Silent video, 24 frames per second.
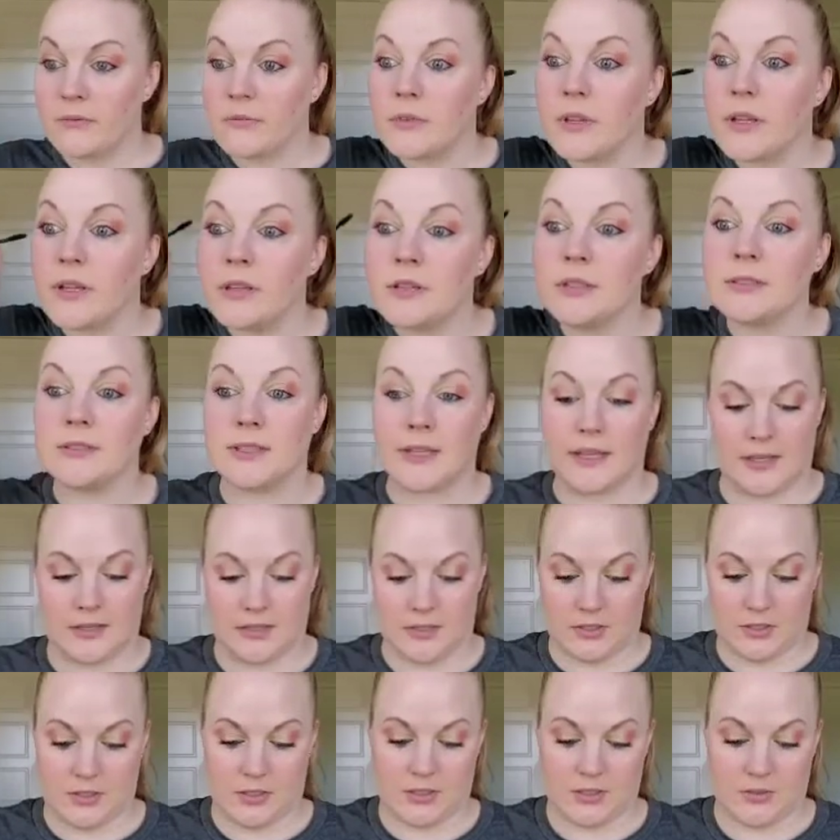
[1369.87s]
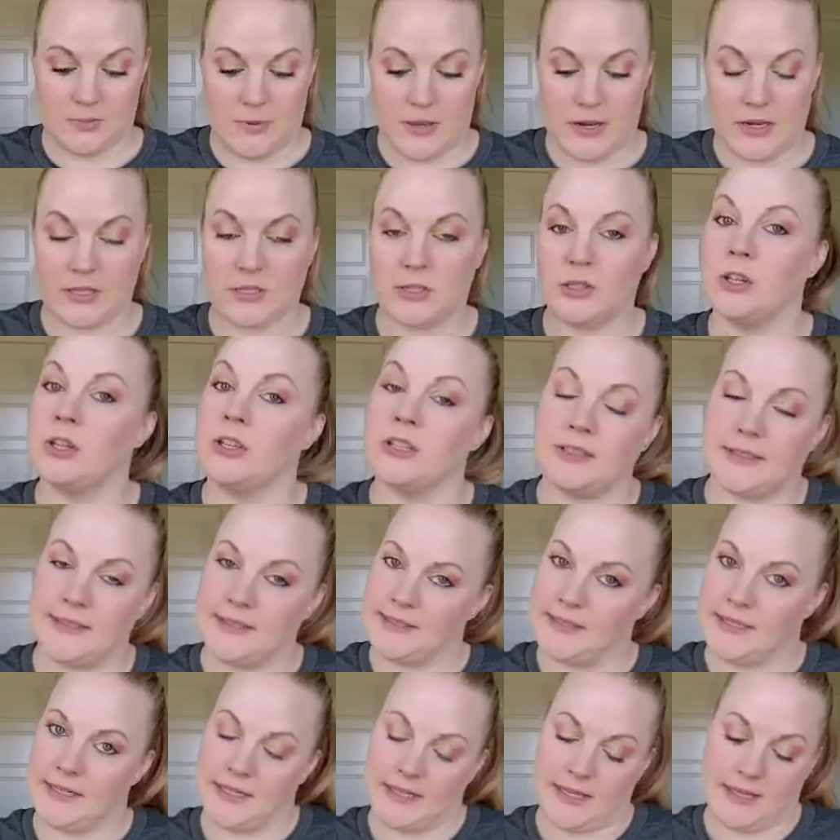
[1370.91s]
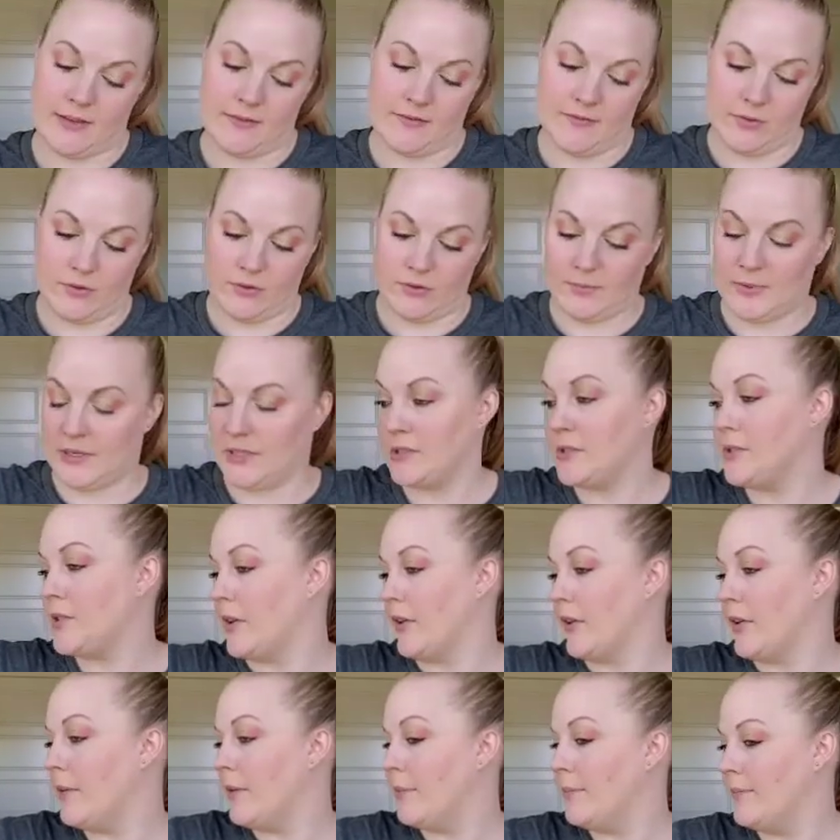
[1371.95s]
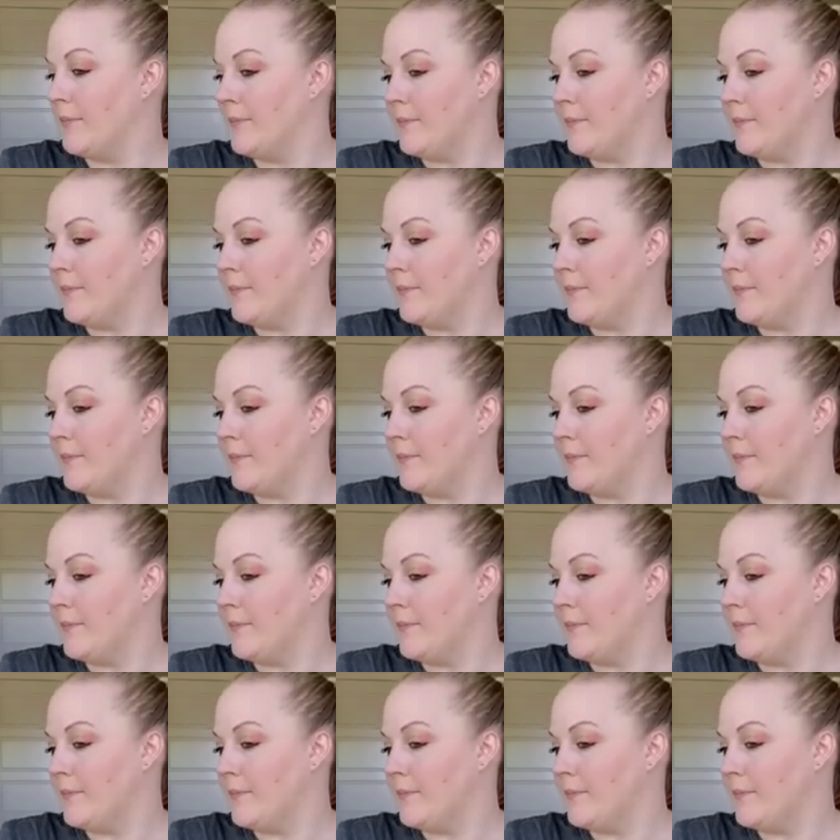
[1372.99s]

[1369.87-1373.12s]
That looks like it's just about as good as it's gonna get for the mascara.